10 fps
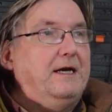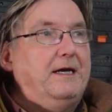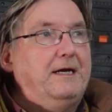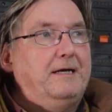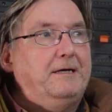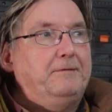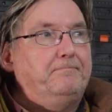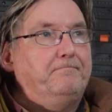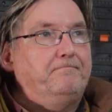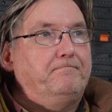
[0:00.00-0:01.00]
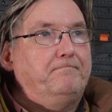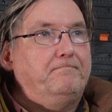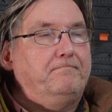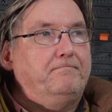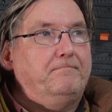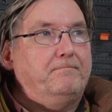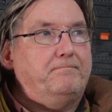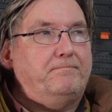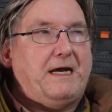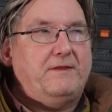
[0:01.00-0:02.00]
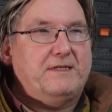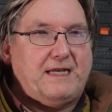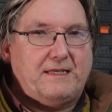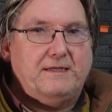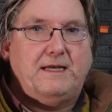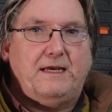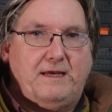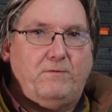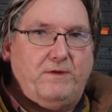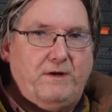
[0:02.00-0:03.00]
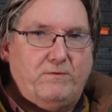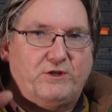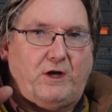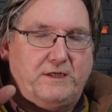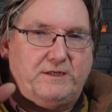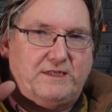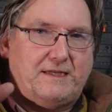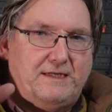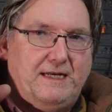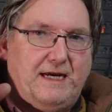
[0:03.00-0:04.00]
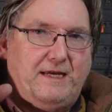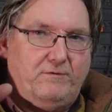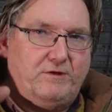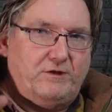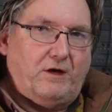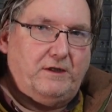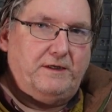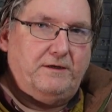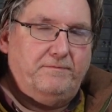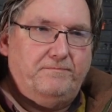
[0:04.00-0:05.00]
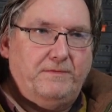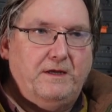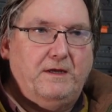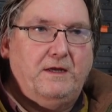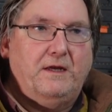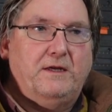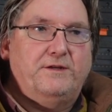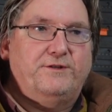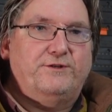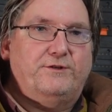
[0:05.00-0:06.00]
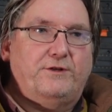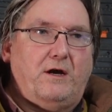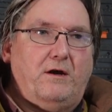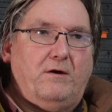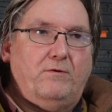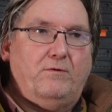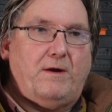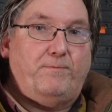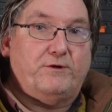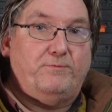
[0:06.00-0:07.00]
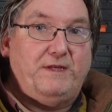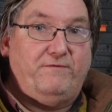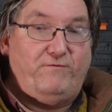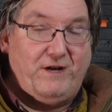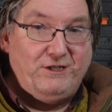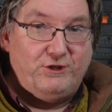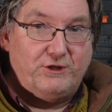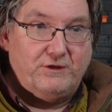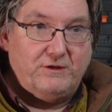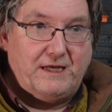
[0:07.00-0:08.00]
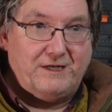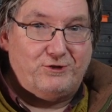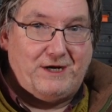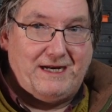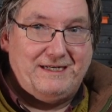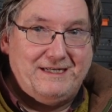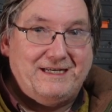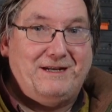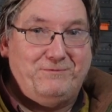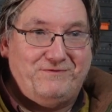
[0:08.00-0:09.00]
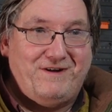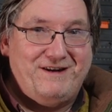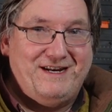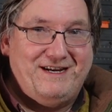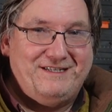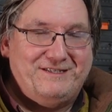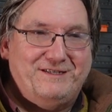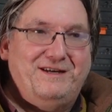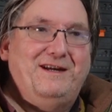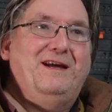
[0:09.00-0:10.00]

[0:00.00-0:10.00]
By the Saturday, they were solid. Saturday night, they were solid. So I put some in the fridge and I tried it, and it was very nice.